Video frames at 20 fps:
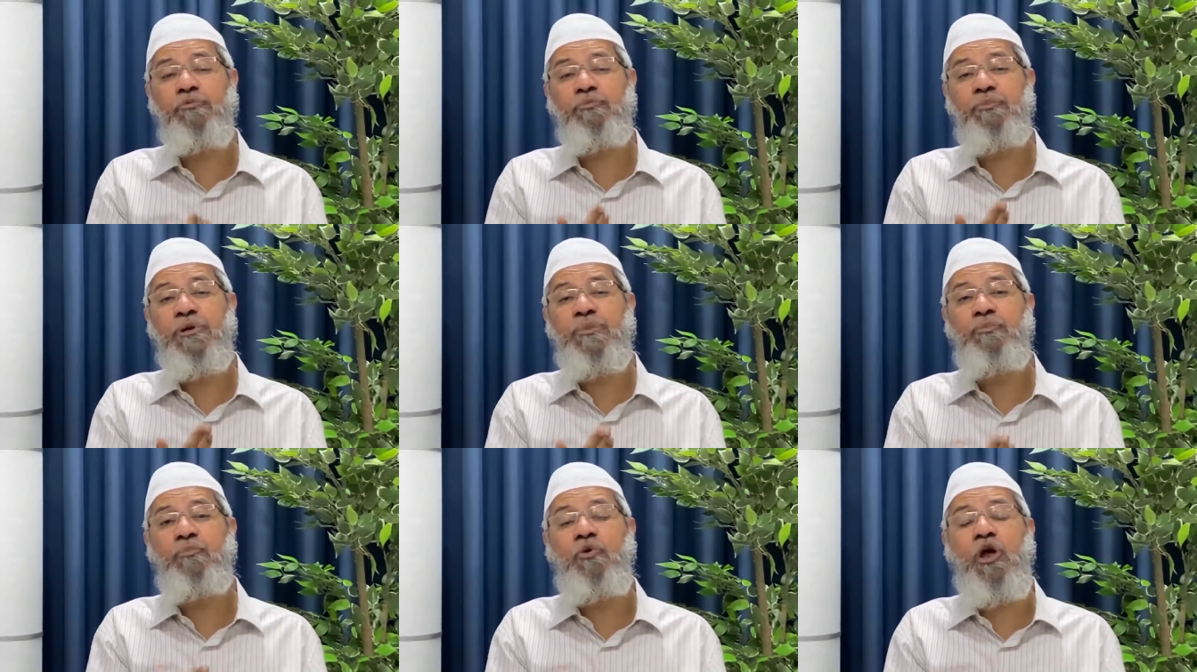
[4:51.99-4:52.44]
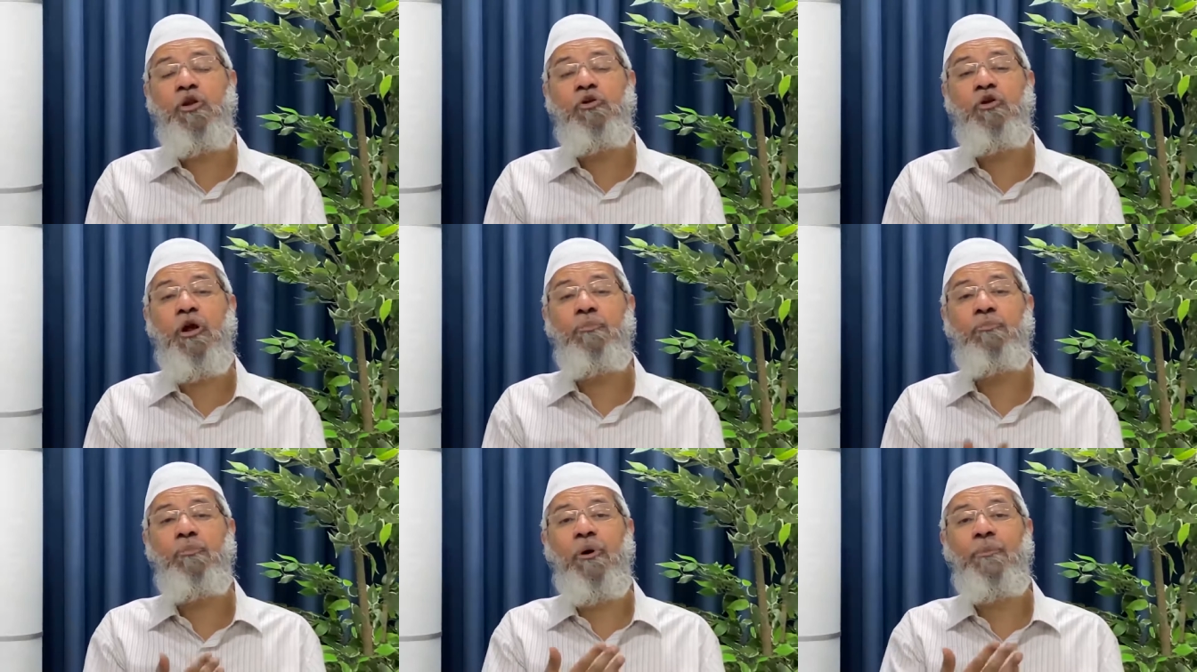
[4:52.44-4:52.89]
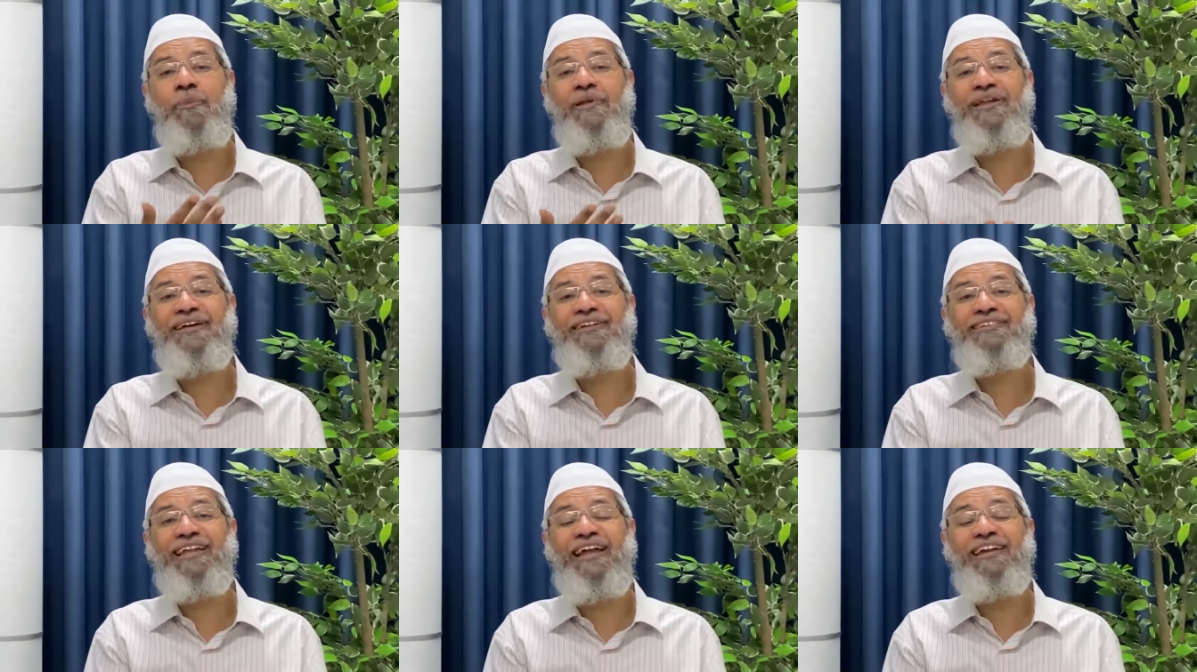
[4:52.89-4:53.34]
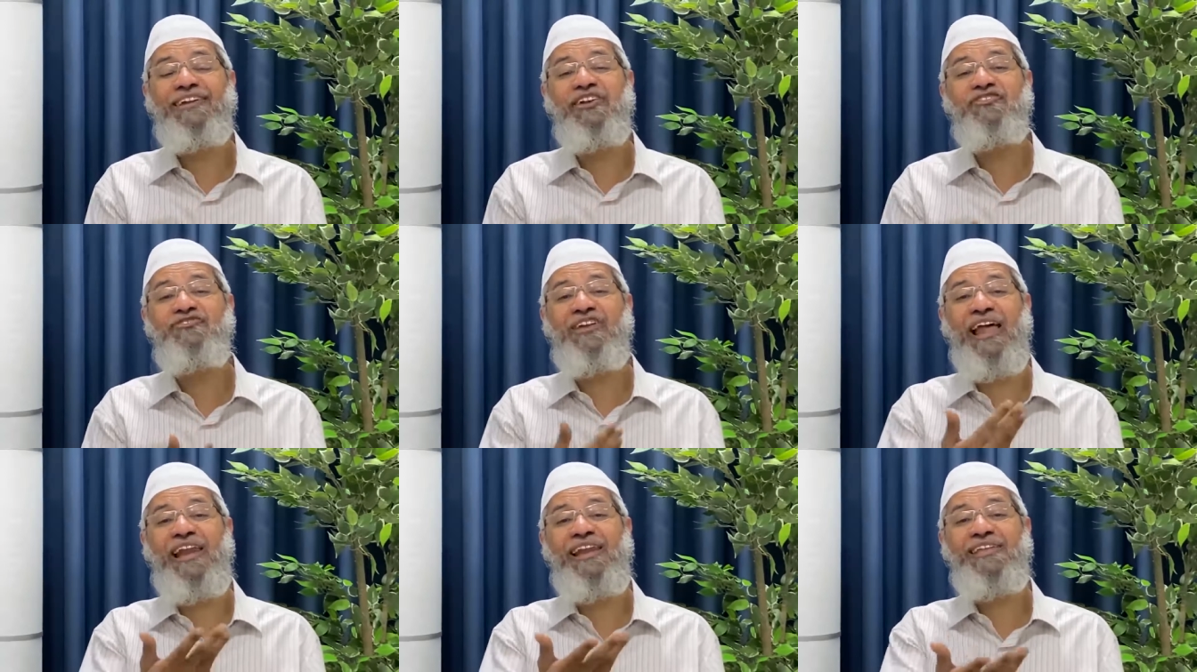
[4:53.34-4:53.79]
people who are not popular started
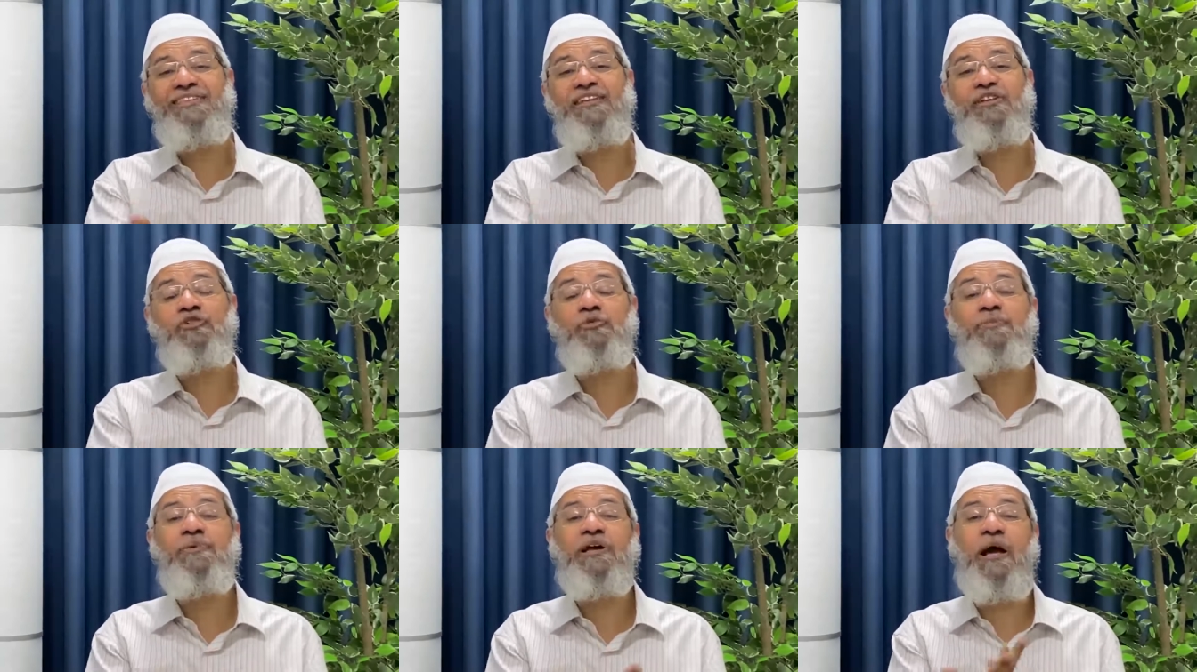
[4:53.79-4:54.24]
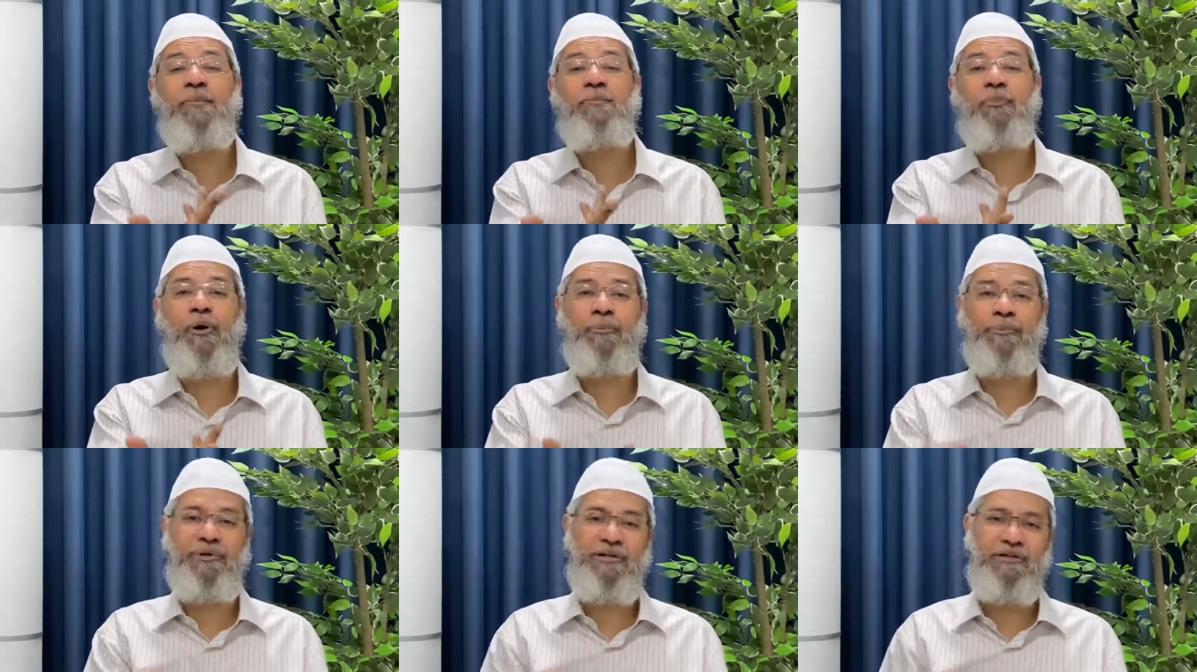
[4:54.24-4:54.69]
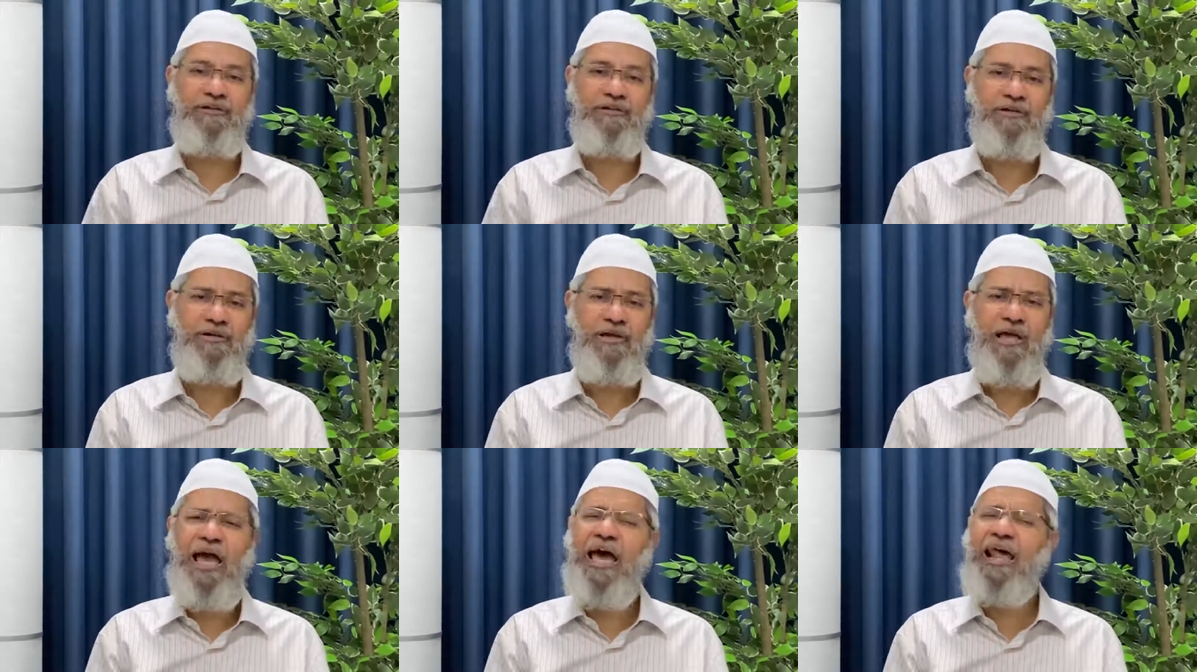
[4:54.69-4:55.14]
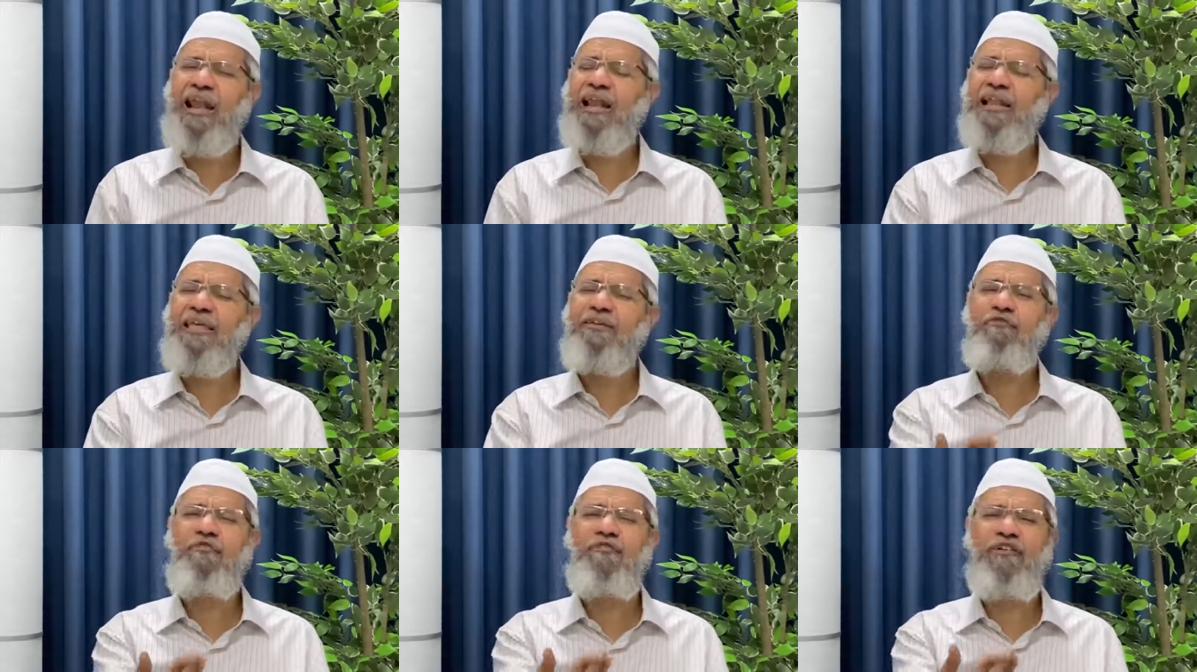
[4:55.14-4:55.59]
challenging to become popular. And I'll
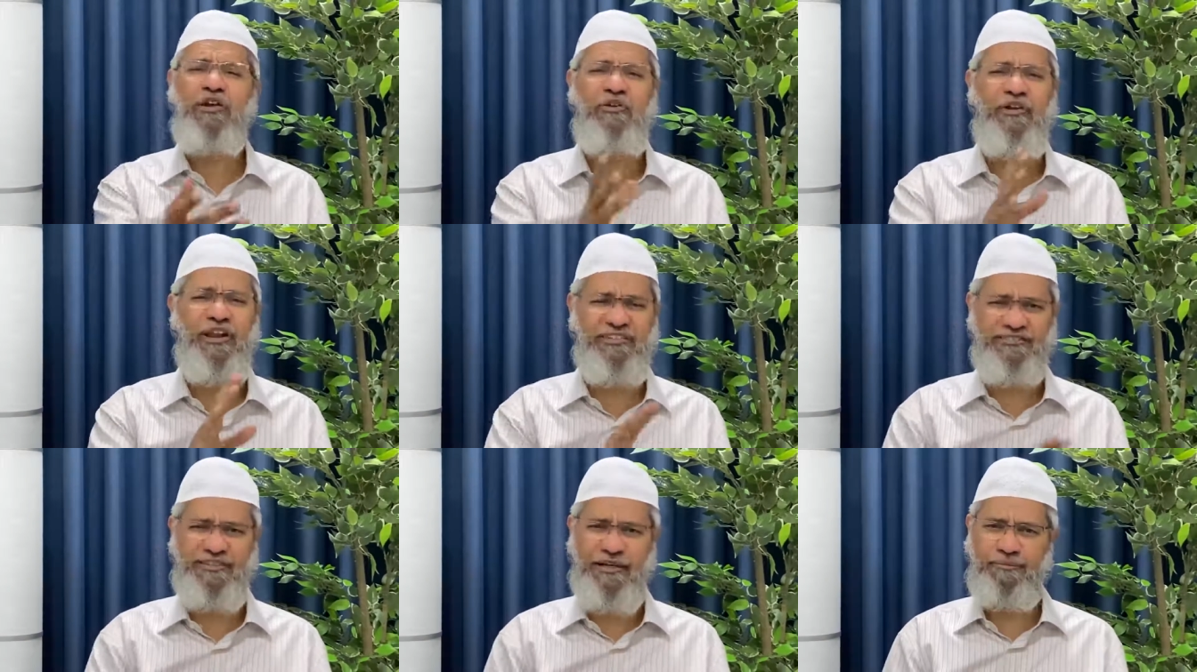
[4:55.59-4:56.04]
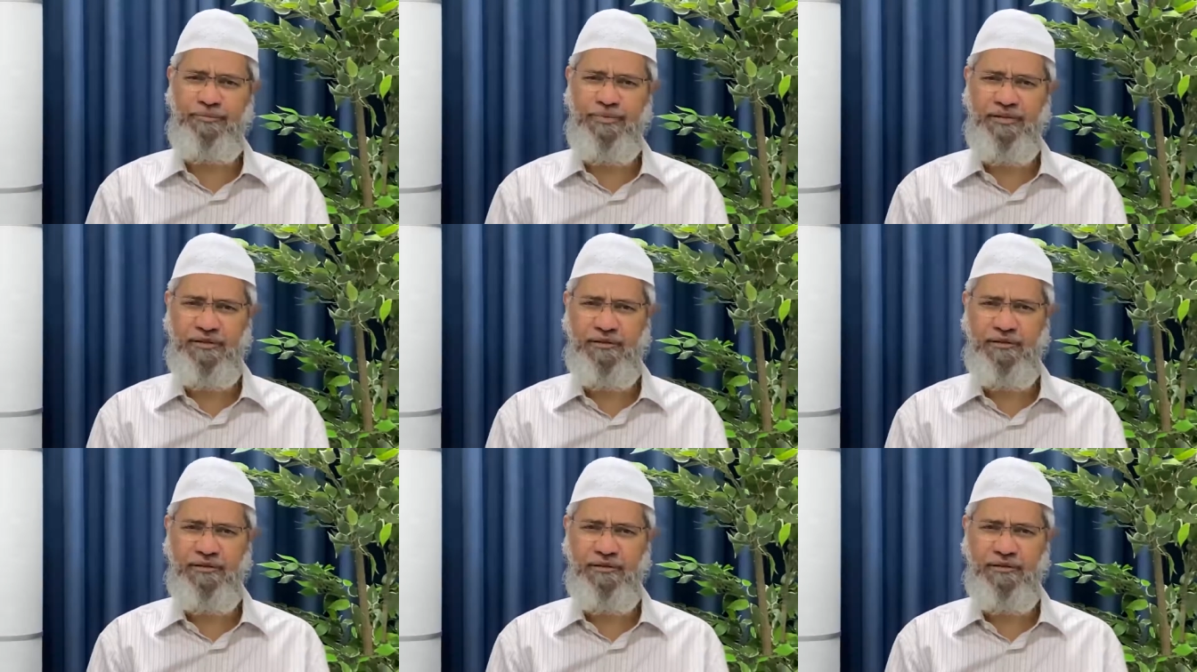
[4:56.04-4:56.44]
give you a very good example.